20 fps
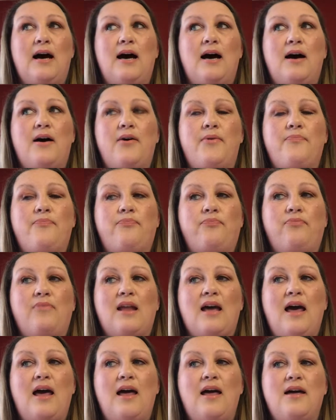Um,
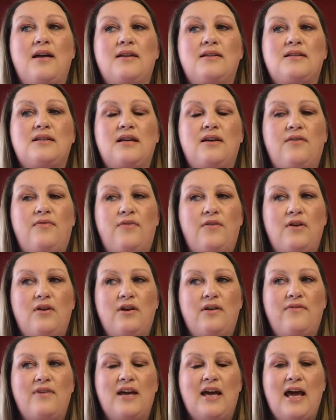and if you
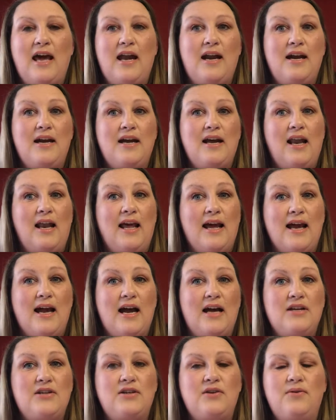live in Canada like
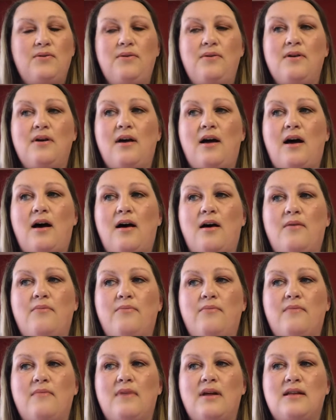I do,
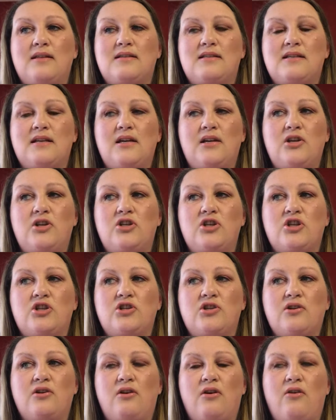um, it's an
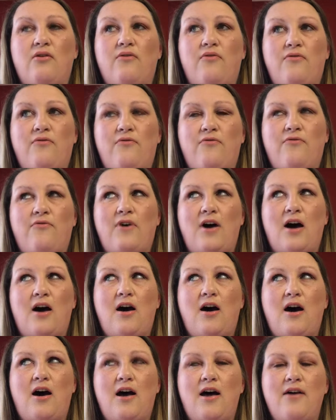additional
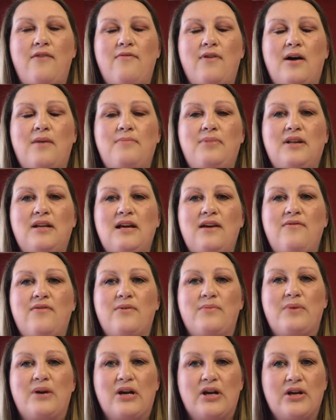five, I believe,
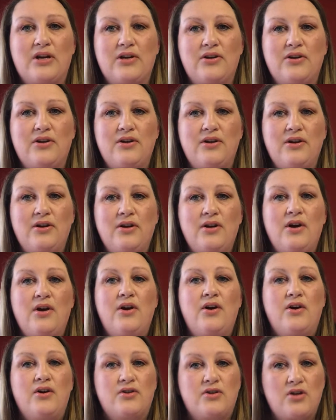American dollars
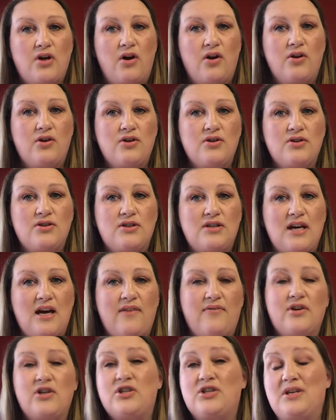dollars to
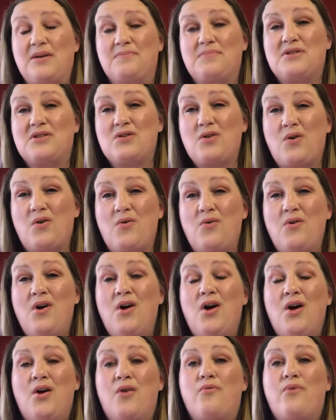have it shipped. So
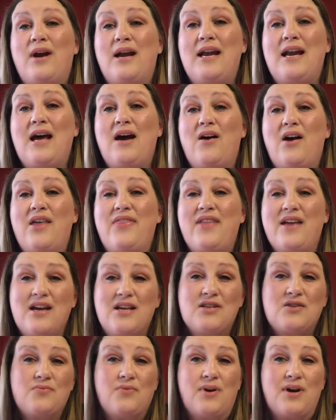right now I think
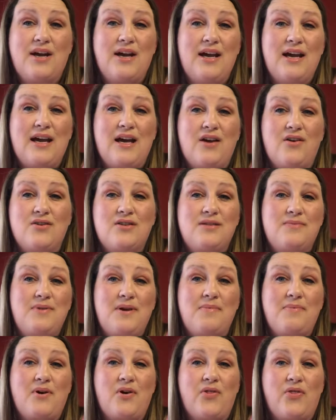it's working out to be
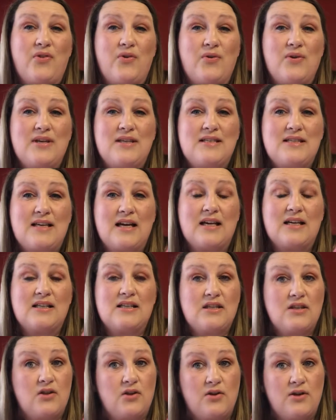about
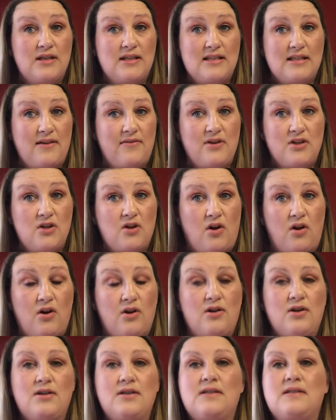$36,
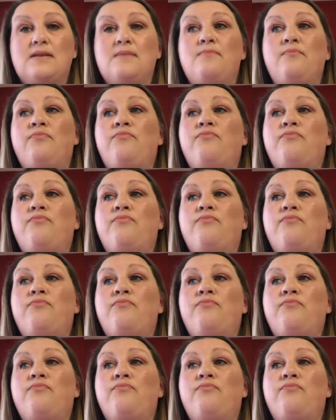$37.